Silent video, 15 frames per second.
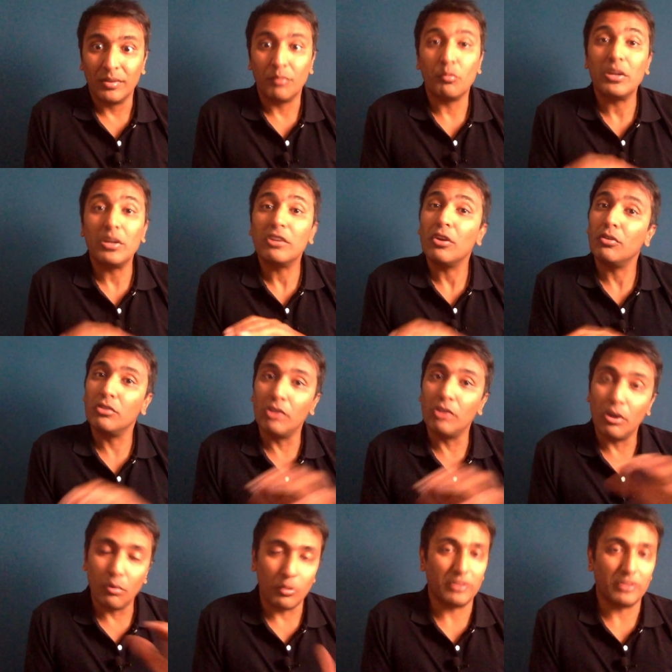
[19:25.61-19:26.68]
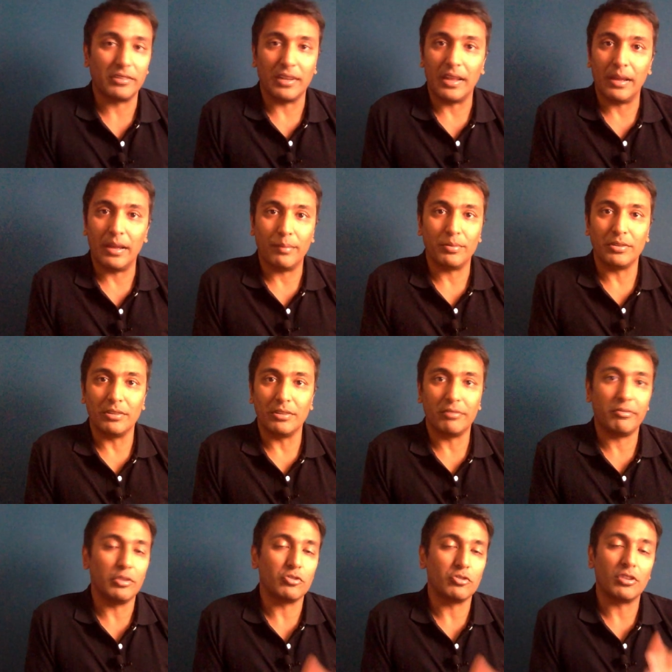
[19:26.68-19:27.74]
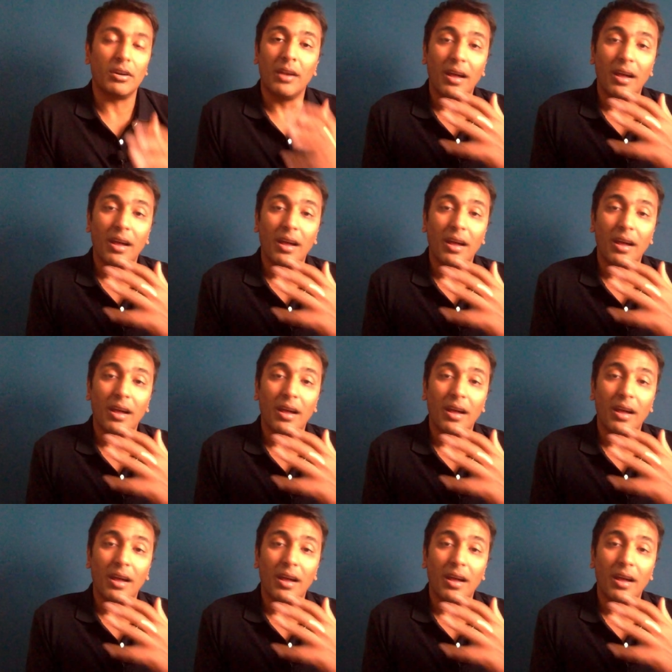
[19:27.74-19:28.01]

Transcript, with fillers: We don't know what's going to happen in the future.